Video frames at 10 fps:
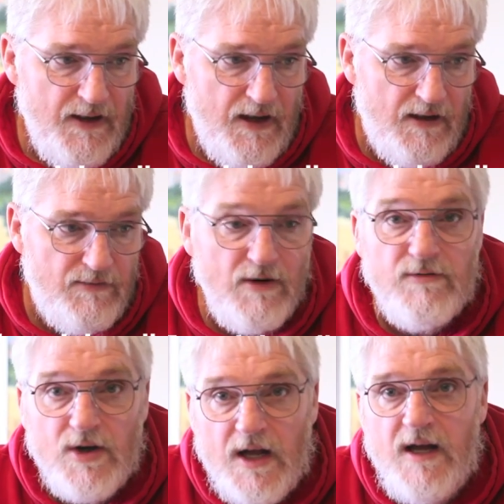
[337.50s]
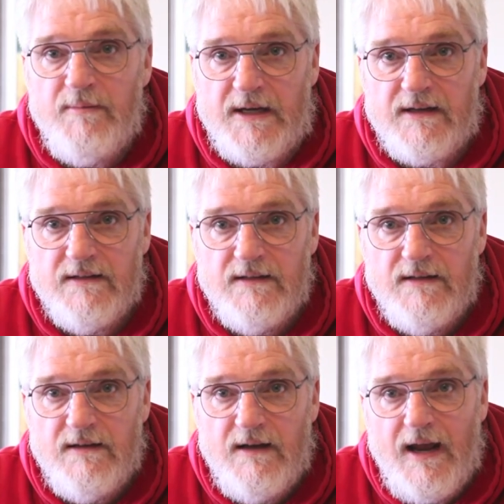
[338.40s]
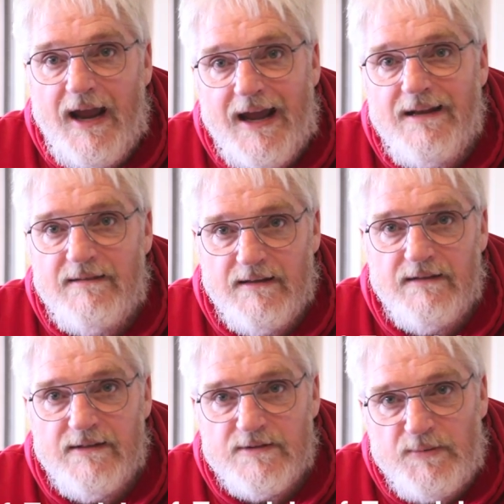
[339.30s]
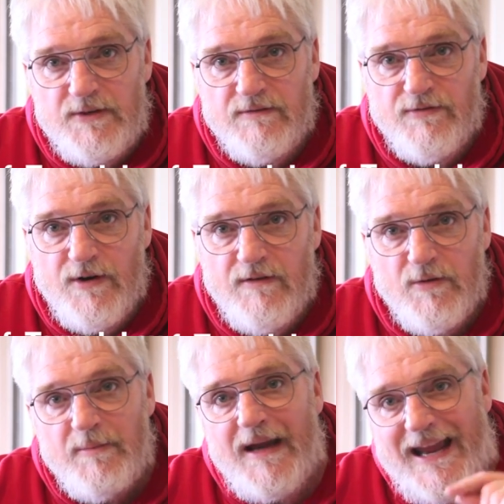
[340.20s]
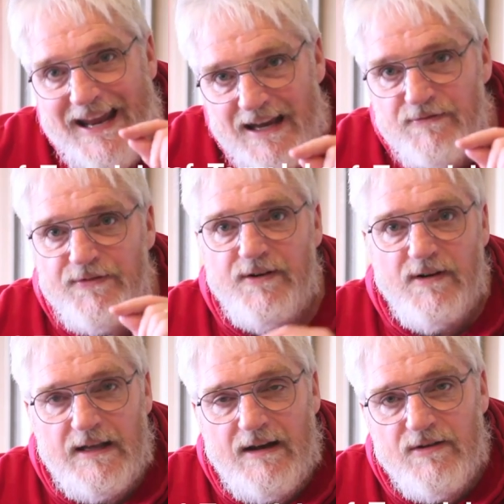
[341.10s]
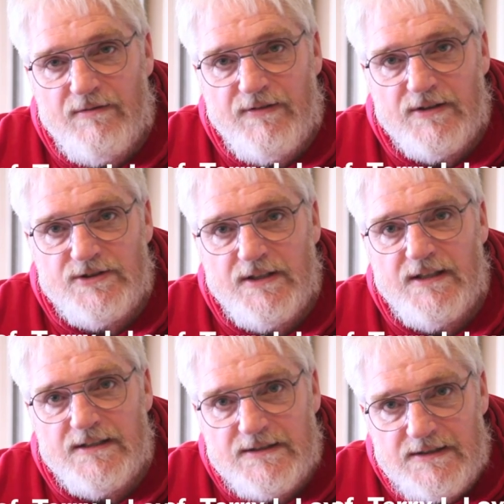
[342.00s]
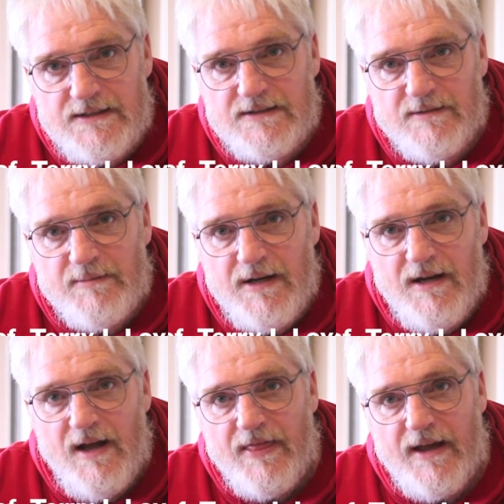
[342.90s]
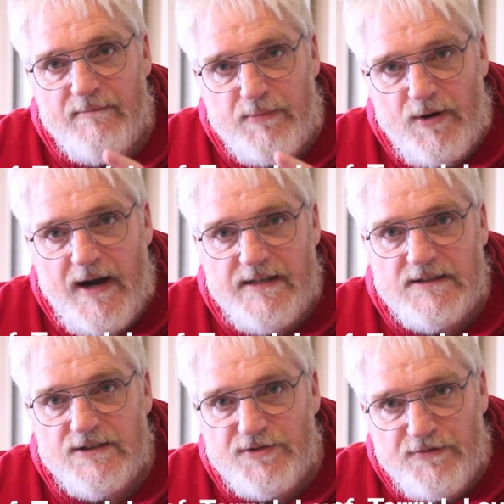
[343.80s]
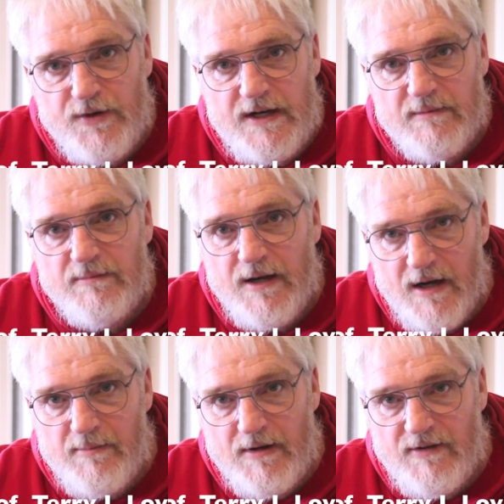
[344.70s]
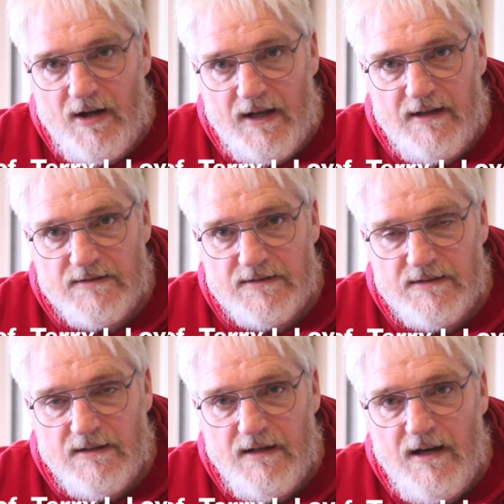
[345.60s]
of overcoming anything that's put in front of them if they're allowed to function in a system that prizes freedom above all else.